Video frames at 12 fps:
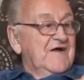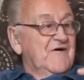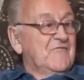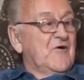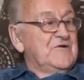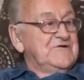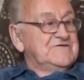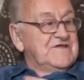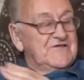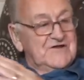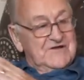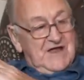And what
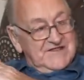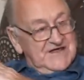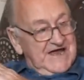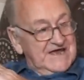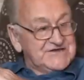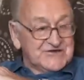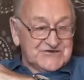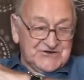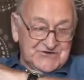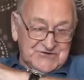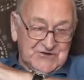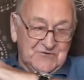the engines
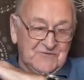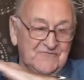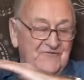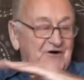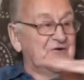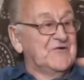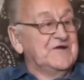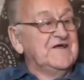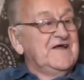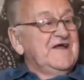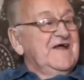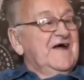used to go forward,
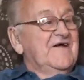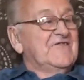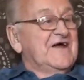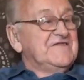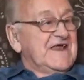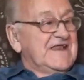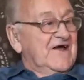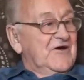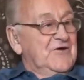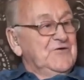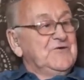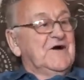and then they'd
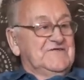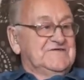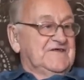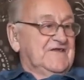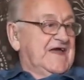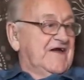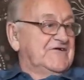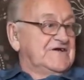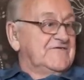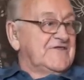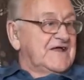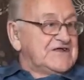hook onto the carriage,
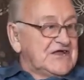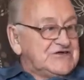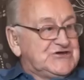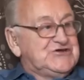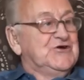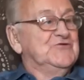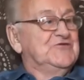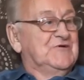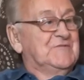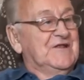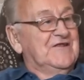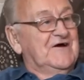and then they'd shunt
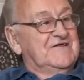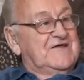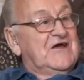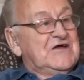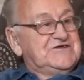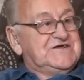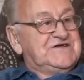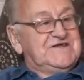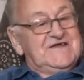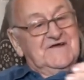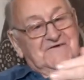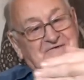them along the,
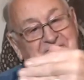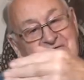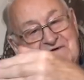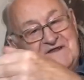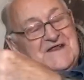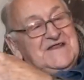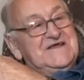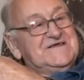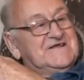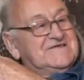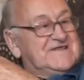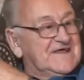you know, go at a
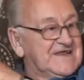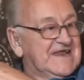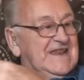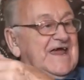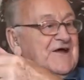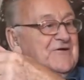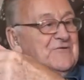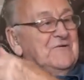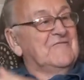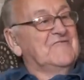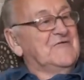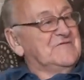distance, then they'd let go
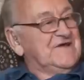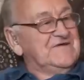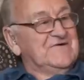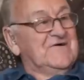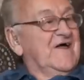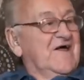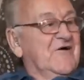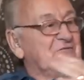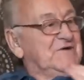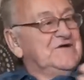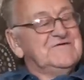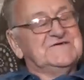of them, you know.
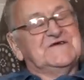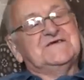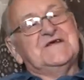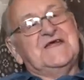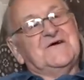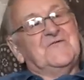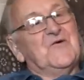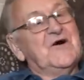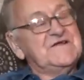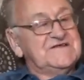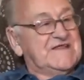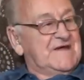We used to sit and
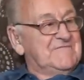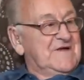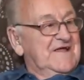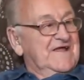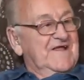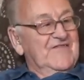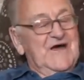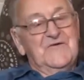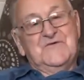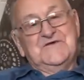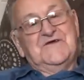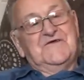watch them, and
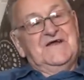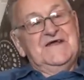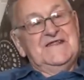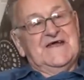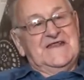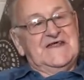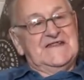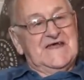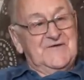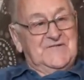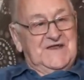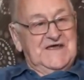that was great then in
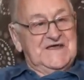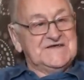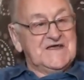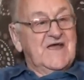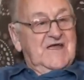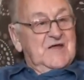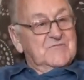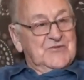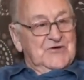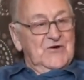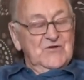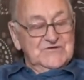them days.
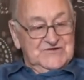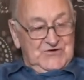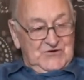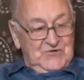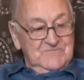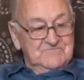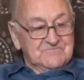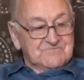But also,